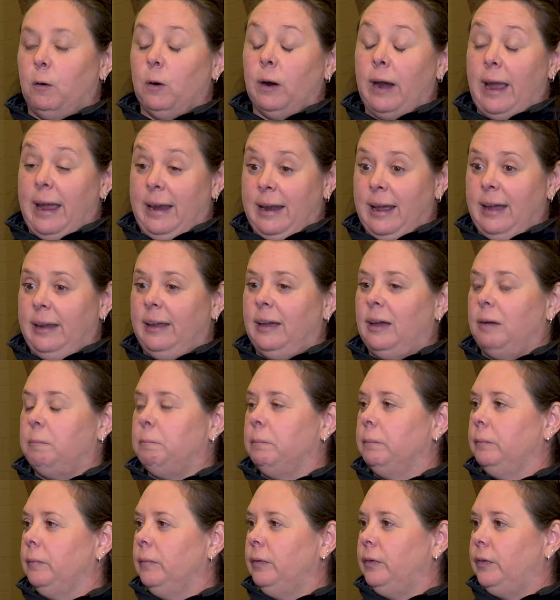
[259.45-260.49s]
or 8
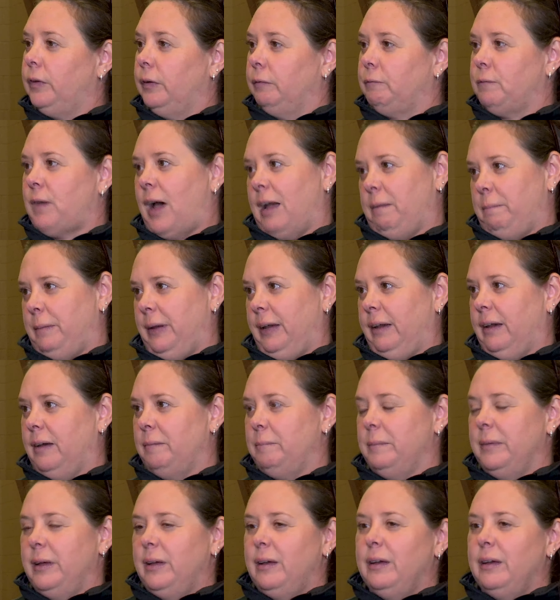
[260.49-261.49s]
a.m to 5 p.m.